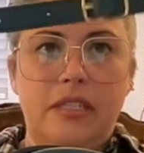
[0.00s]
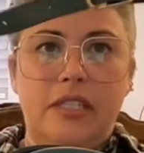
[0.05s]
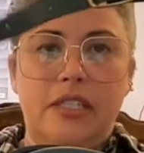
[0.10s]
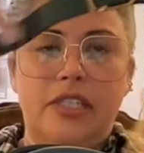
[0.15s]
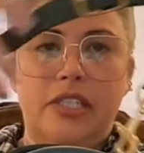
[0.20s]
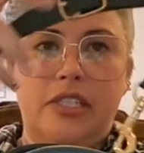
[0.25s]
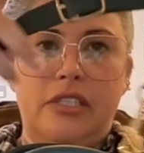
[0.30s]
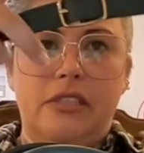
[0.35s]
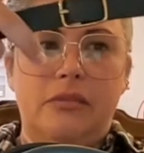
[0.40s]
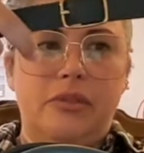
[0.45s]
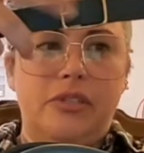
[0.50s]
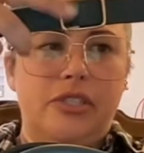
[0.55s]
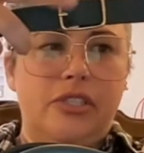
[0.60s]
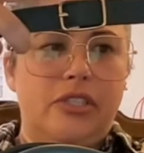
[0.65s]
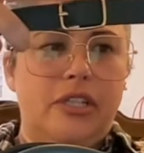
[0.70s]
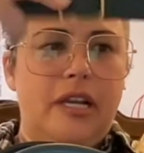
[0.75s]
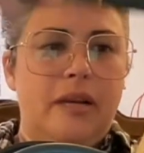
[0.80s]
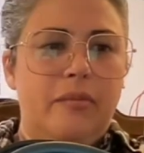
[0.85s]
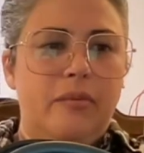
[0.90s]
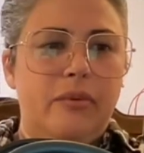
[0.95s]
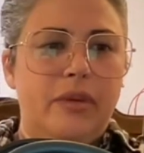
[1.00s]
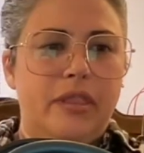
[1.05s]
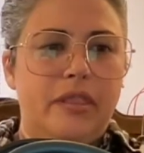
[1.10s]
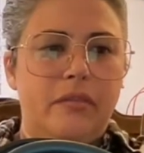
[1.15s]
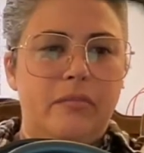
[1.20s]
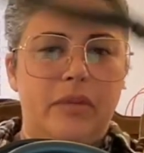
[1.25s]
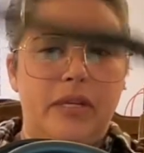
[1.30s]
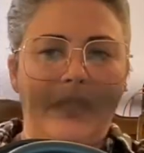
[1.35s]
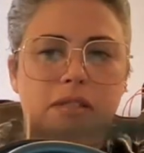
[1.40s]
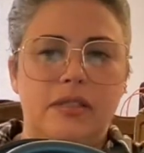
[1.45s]
adjustable strap with
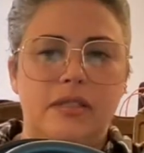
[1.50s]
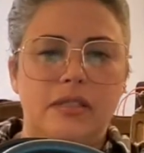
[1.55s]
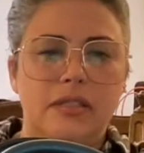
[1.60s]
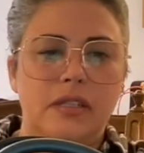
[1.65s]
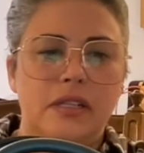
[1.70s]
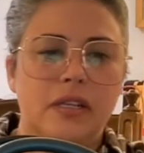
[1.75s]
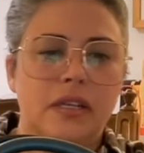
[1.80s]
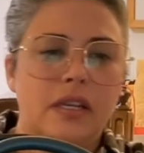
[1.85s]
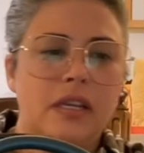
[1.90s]
the buckle.